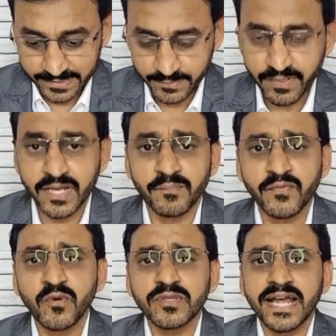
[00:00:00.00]

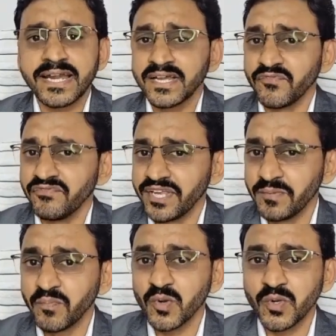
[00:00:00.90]
Before that, very
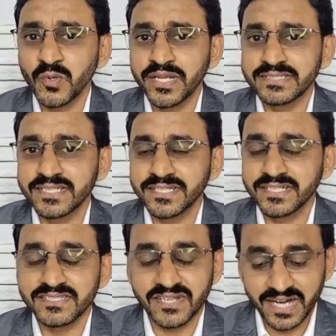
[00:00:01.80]
important two
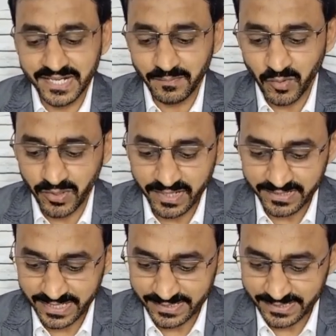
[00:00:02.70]
densities are
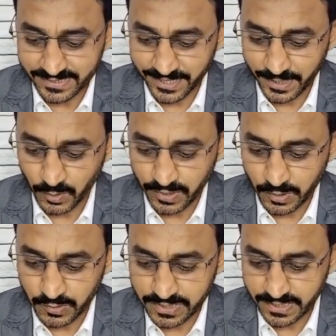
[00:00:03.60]
important, that is
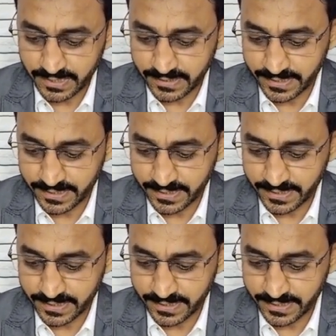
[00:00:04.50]
radiolucent,